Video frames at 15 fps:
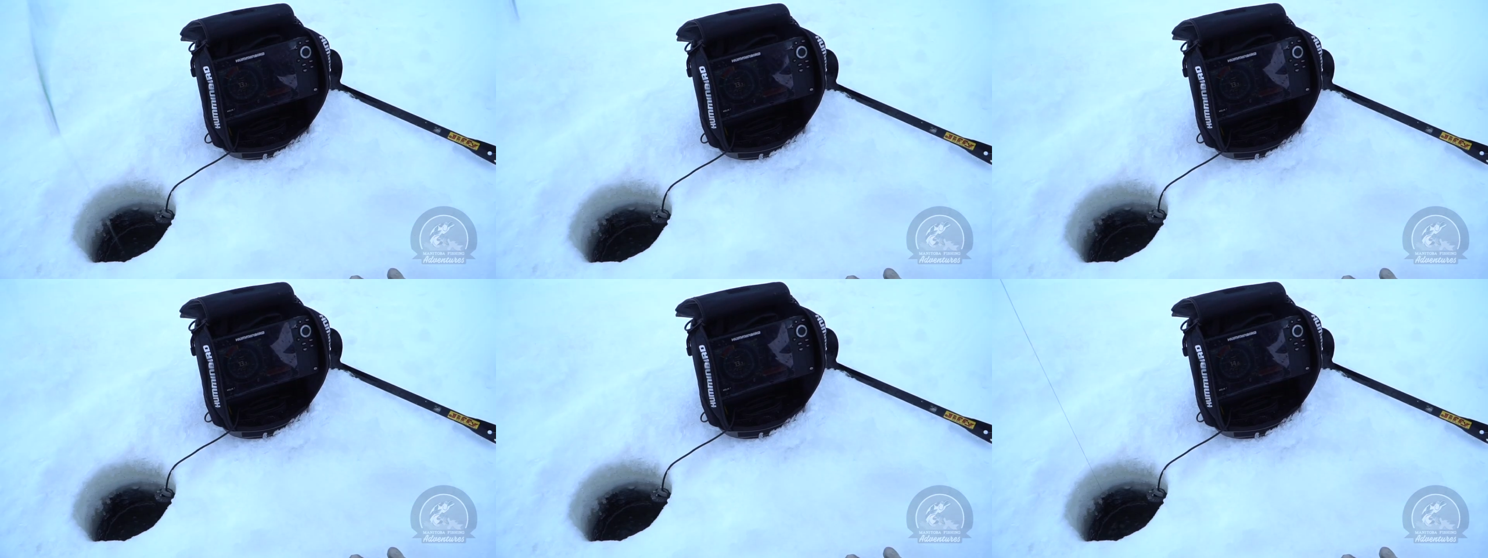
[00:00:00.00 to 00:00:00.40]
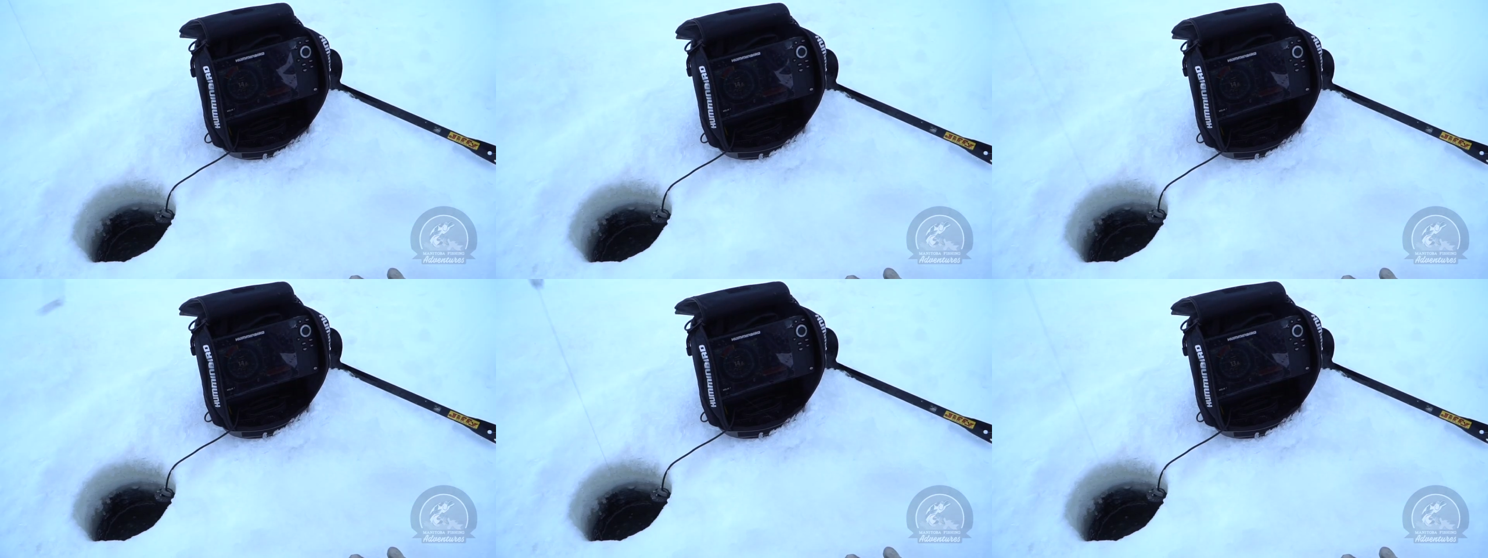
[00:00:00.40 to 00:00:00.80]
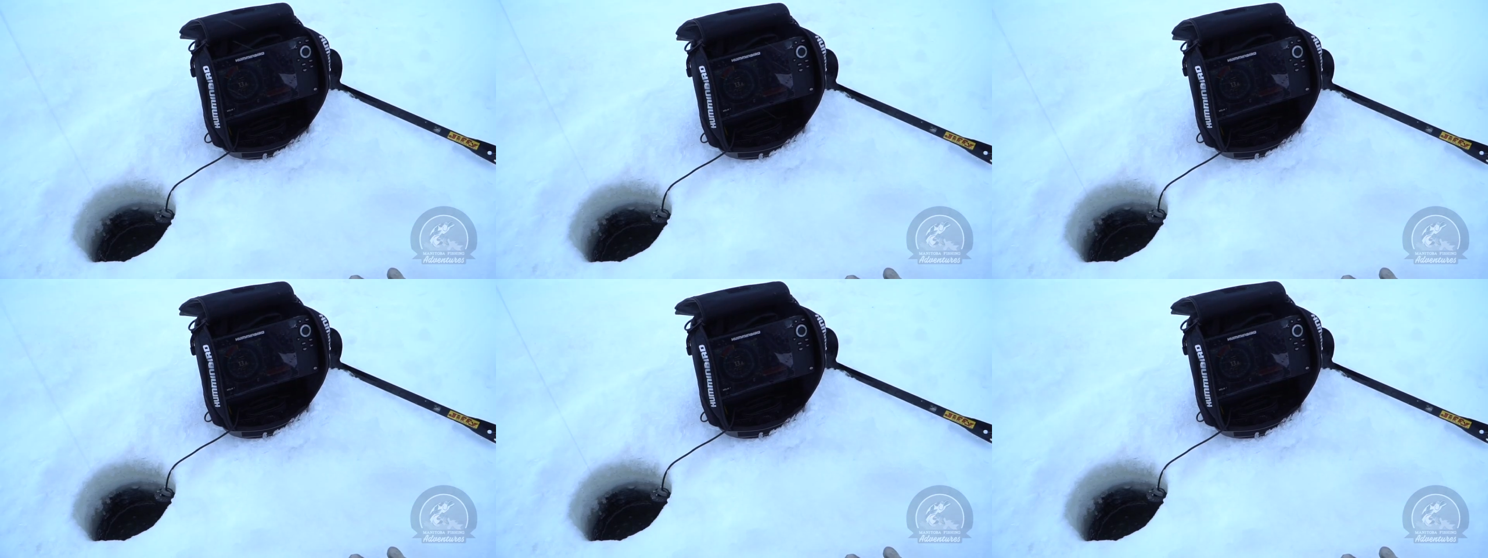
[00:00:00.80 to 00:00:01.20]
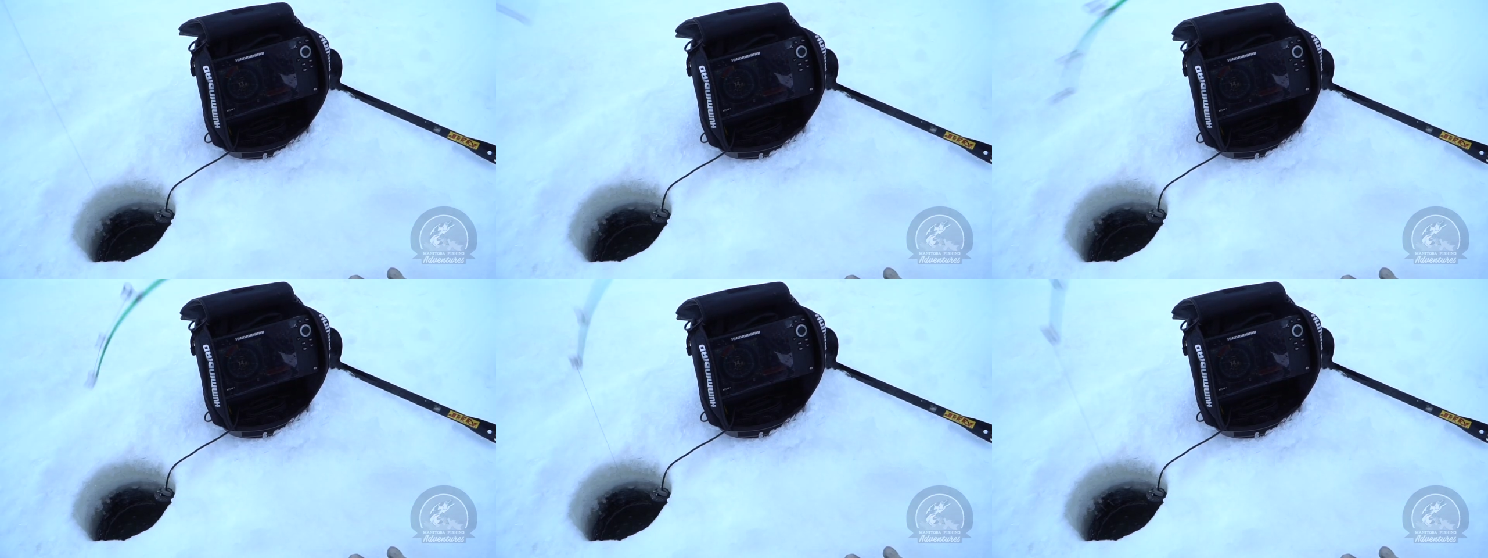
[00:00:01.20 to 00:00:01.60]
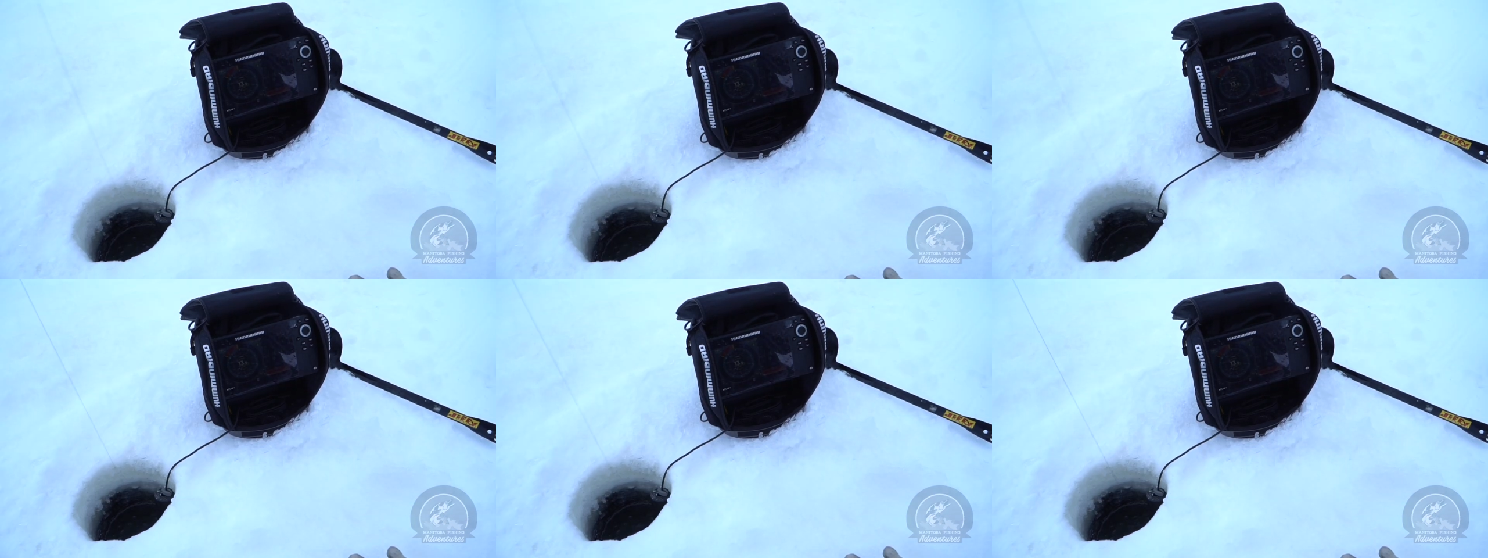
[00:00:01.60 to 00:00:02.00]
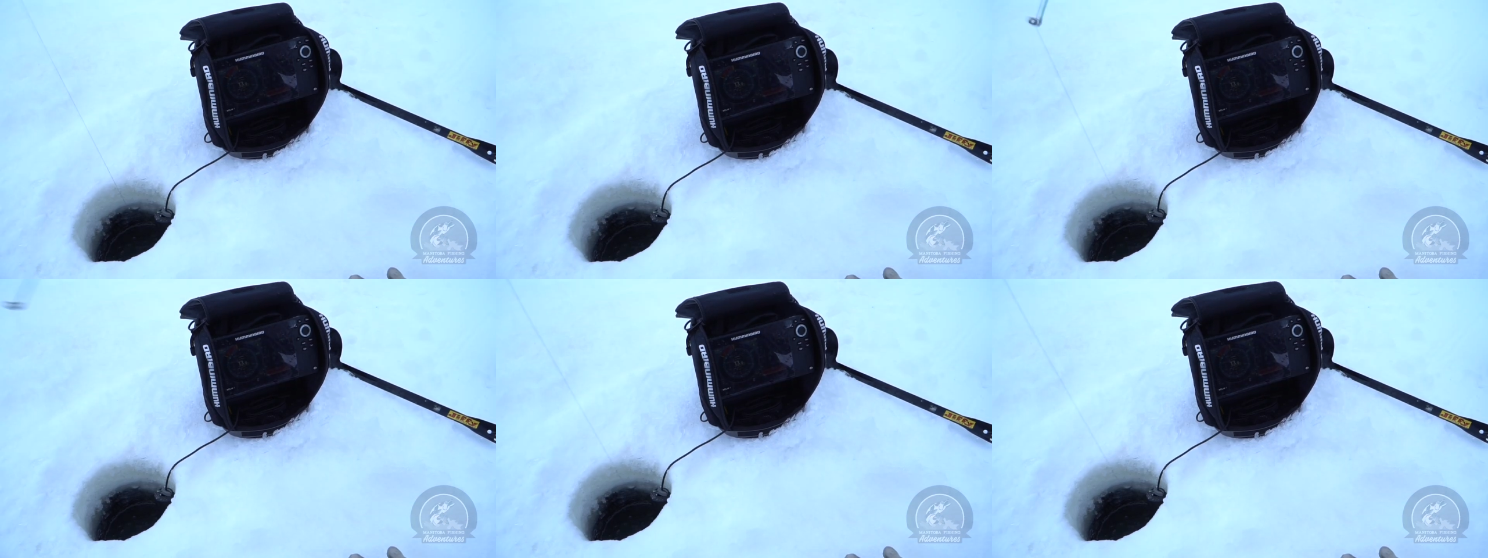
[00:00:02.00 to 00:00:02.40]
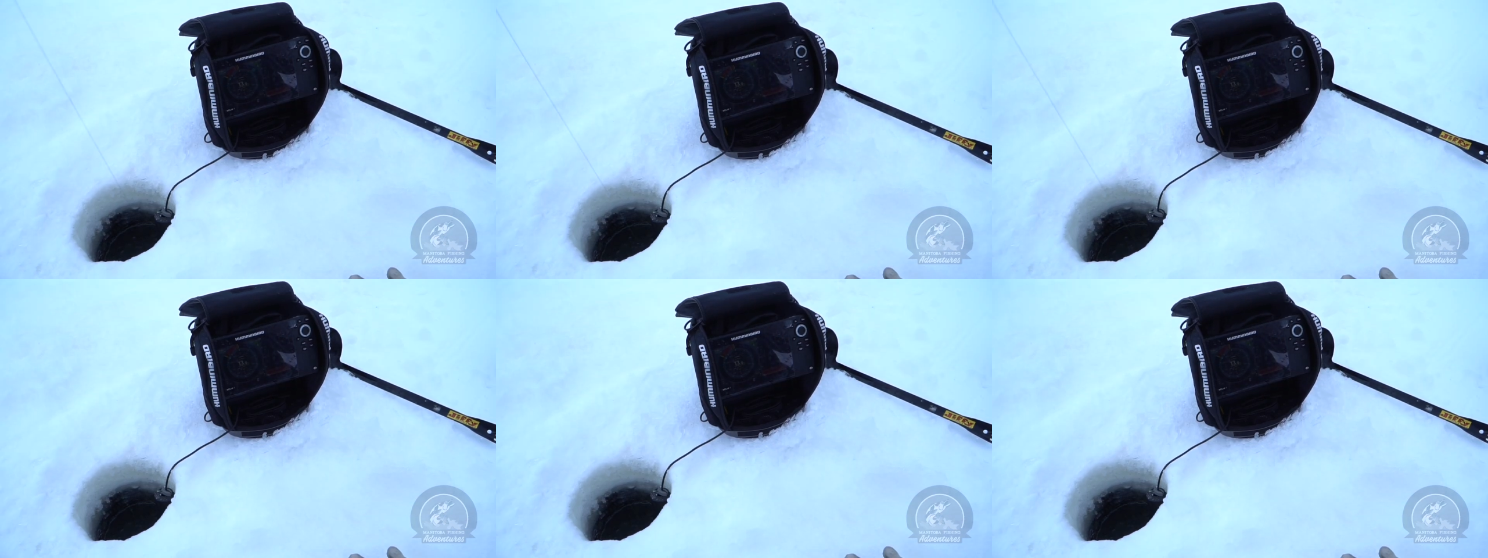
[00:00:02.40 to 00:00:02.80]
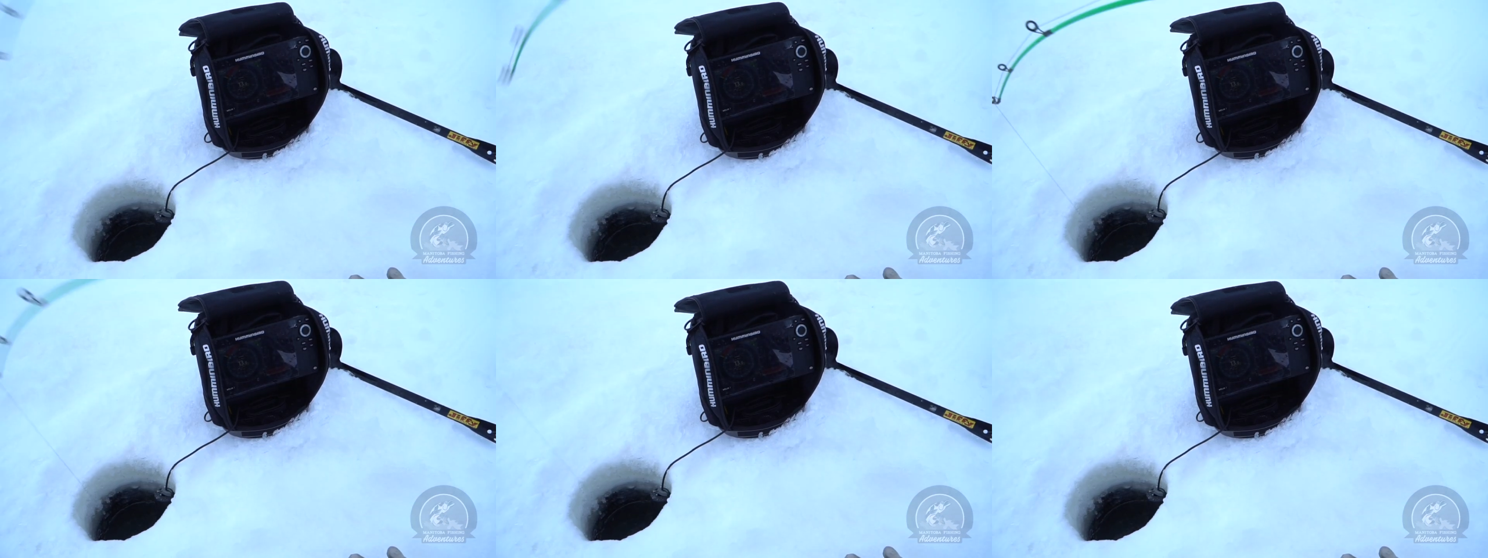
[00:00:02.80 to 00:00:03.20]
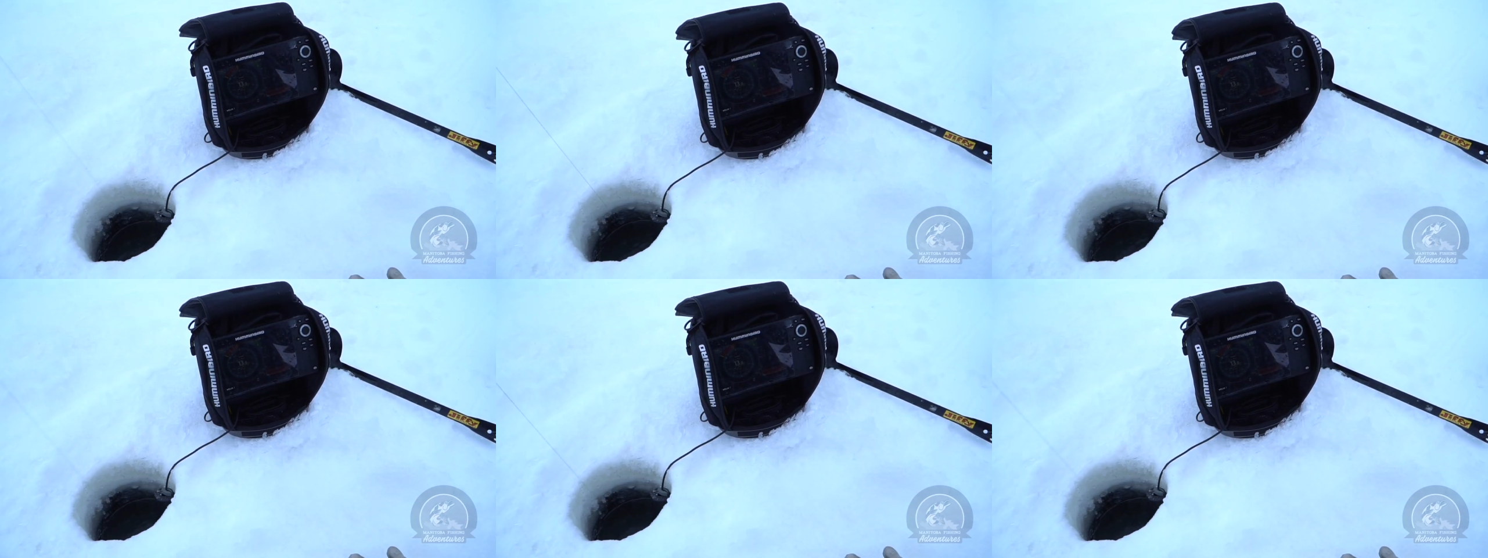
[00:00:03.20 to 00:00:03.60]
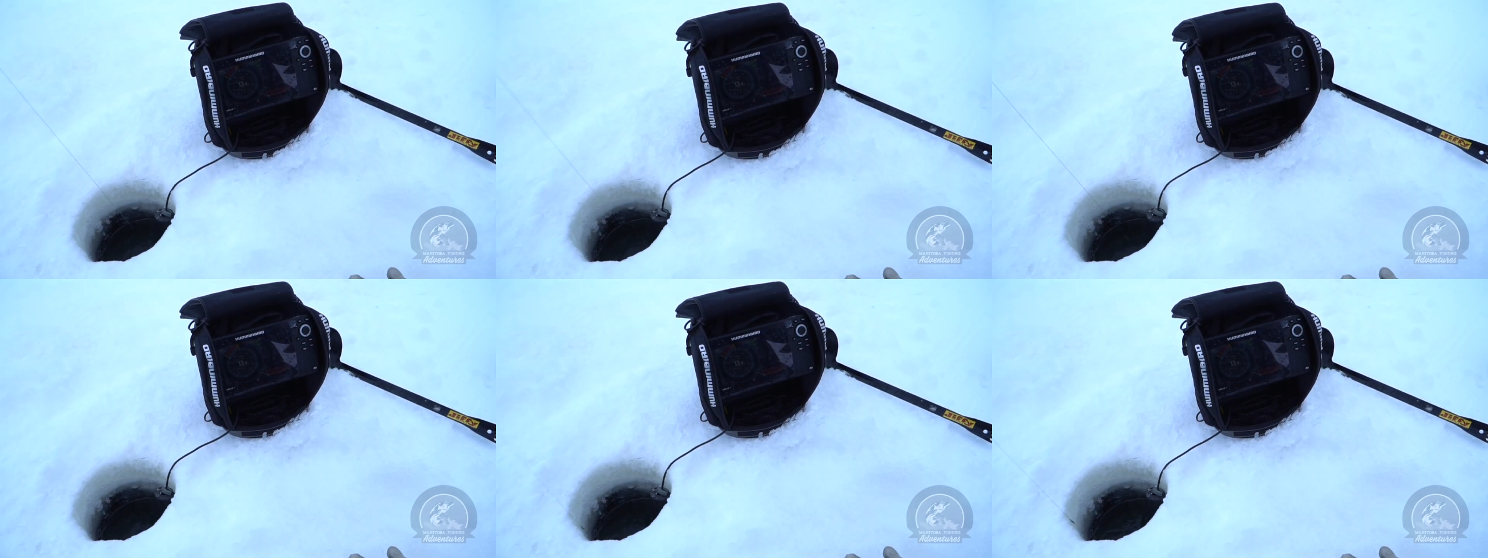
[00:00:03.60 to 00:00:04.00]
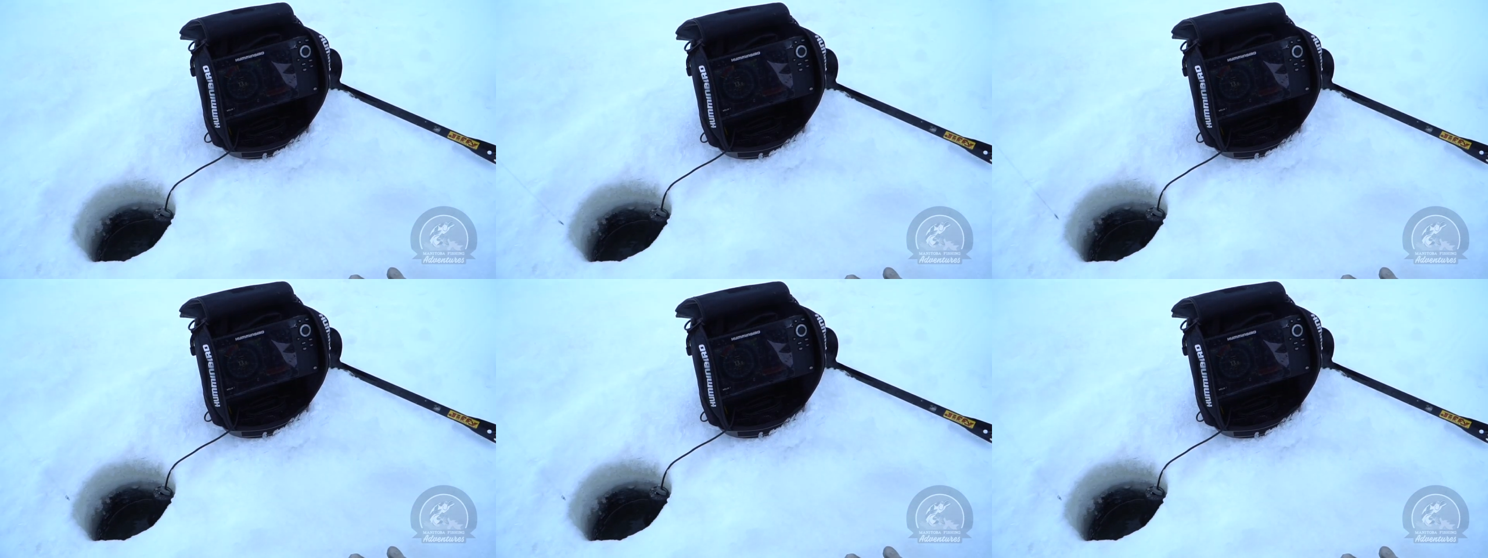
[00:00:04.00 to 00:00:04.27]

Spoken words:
(no speaker visible)